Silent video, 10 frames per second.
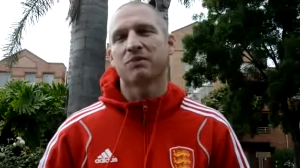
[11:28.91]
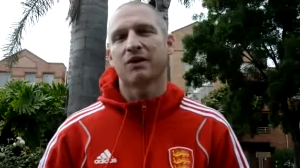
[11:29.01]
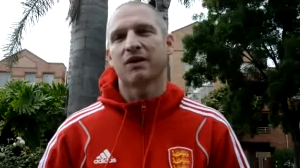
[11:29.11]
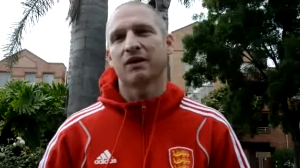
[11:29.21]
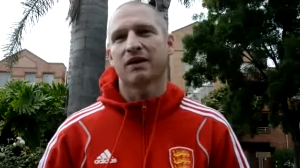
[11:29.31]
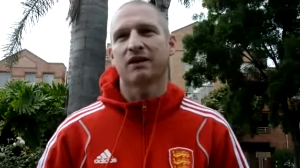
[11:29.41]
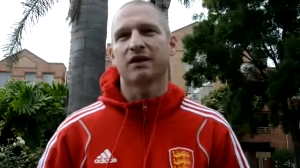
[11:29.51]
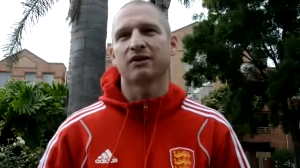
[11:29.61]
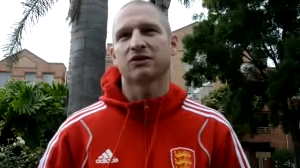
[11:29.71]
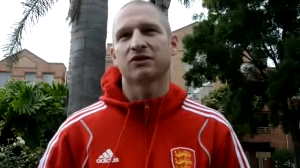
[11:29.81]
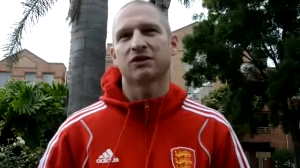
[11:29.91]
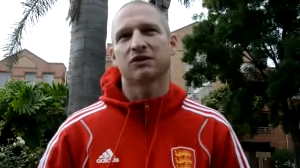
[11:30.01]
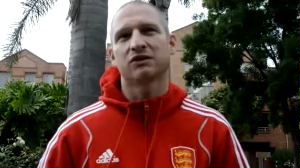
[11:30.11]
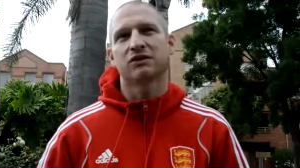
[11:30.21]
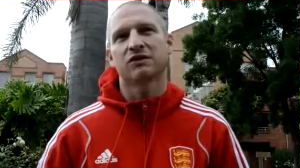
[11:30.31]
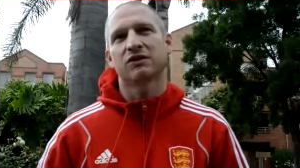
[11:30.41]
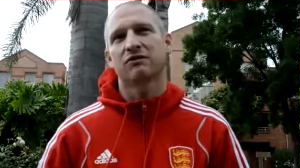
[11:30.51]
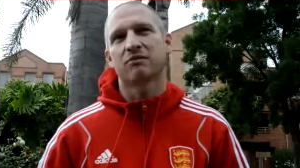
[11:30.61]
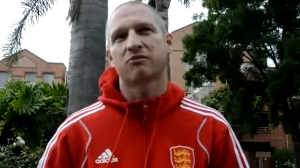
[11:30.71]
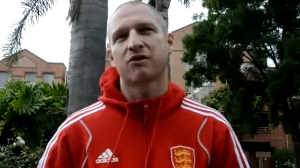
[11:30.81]
by an inconsistency
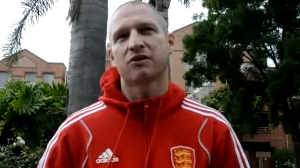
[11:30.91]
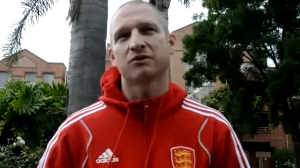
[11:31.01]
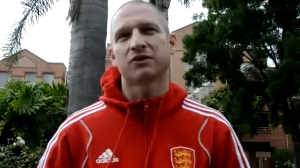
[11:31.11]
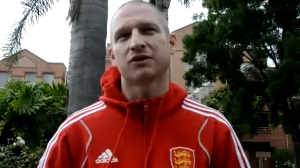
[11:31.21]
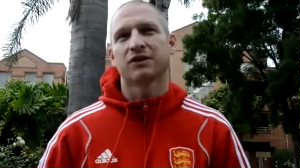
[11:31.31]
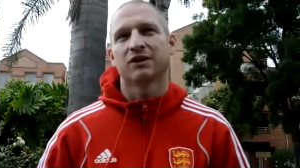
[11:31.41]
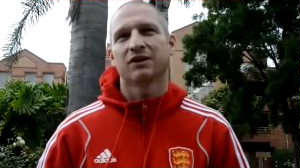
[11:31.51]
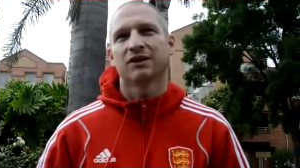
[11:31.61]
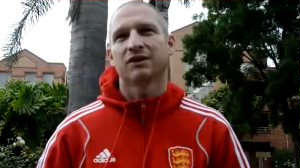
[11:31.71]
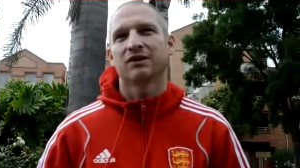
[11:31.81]
of approach. Mm.